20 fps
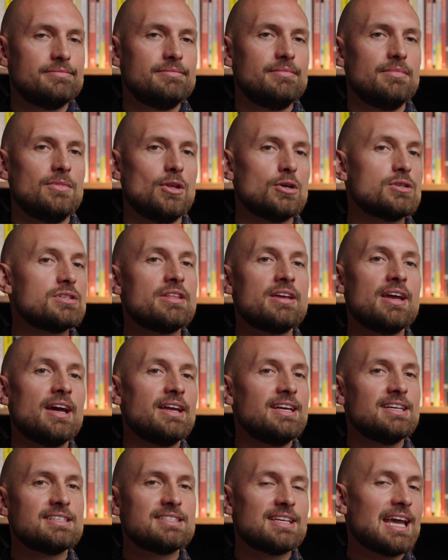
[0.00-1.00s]
Those are the
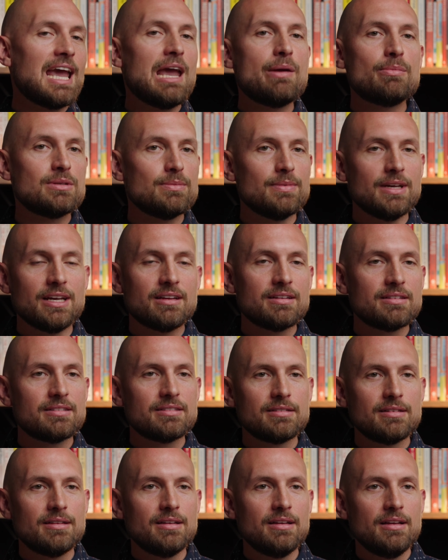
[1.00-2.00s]
ideas that came to me.
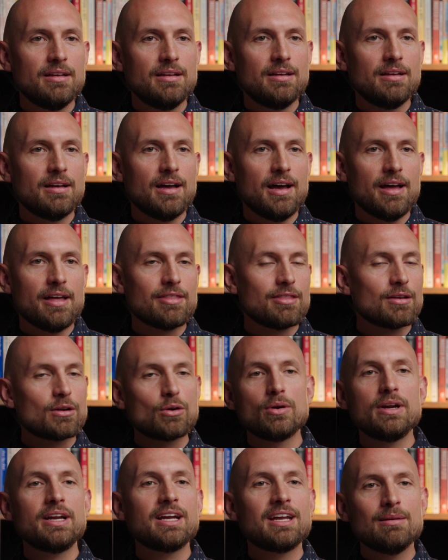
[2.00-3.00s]
The
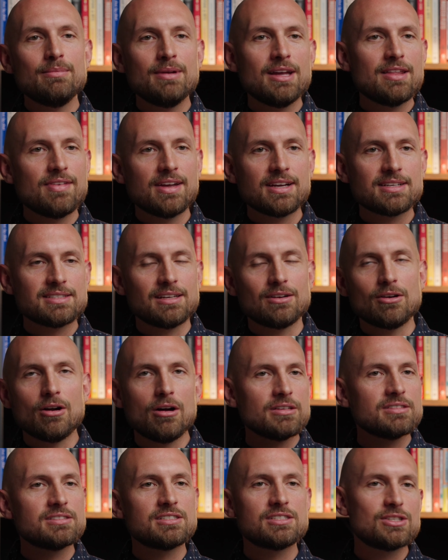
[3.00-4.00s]
critic in me thinks they're
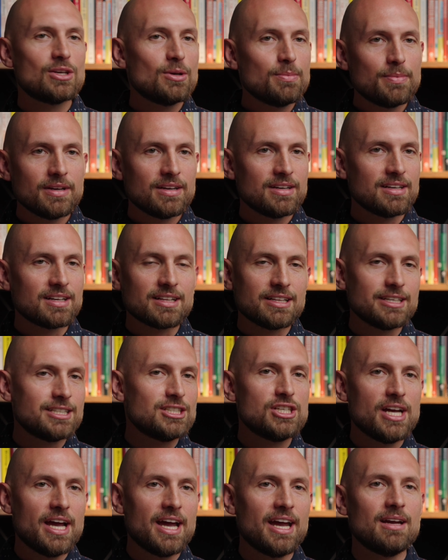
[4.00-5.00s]
all stupid and
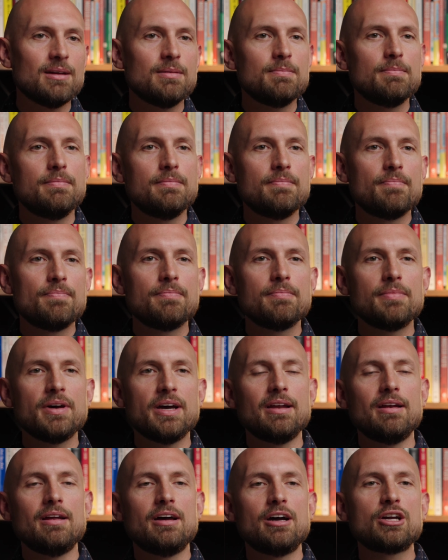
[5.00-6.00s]
cliche,
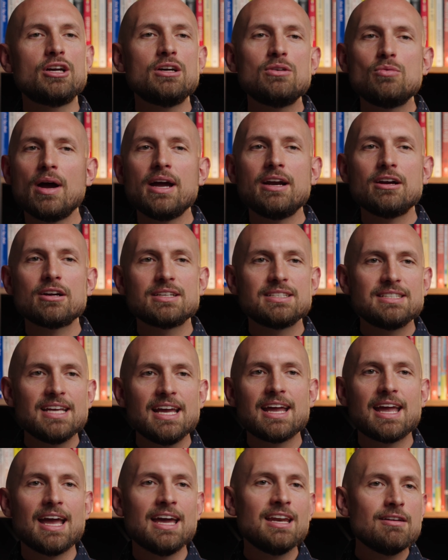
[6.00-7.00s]
but a good writer could
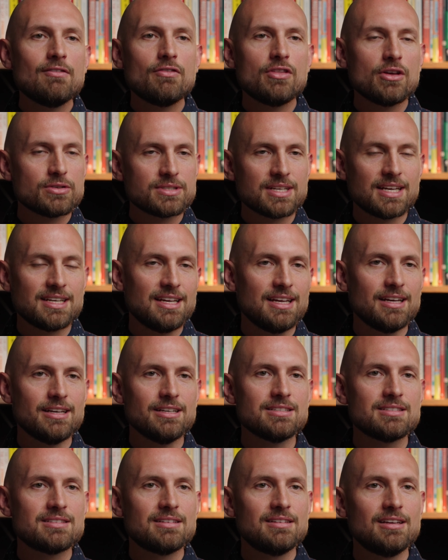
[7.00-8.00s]
take any of those
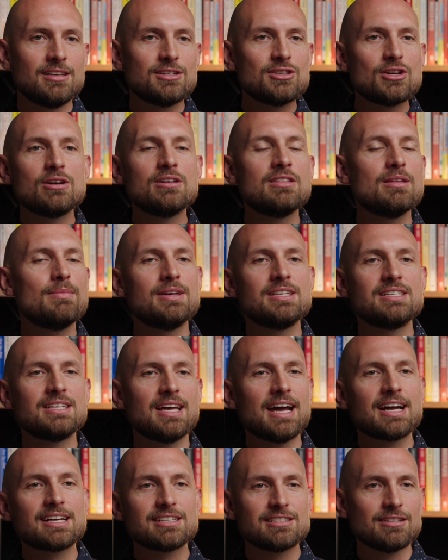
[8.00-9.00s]
ideas and turn them into
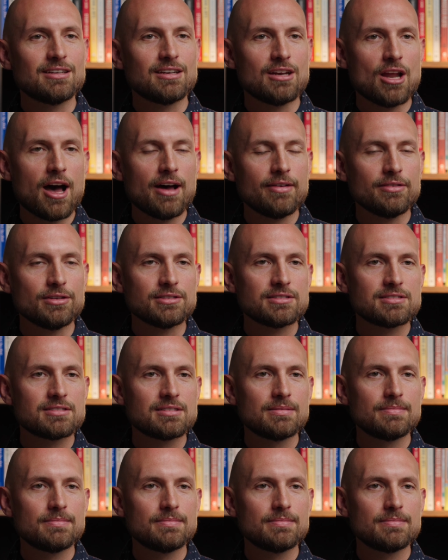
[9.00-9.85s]
excellent novels.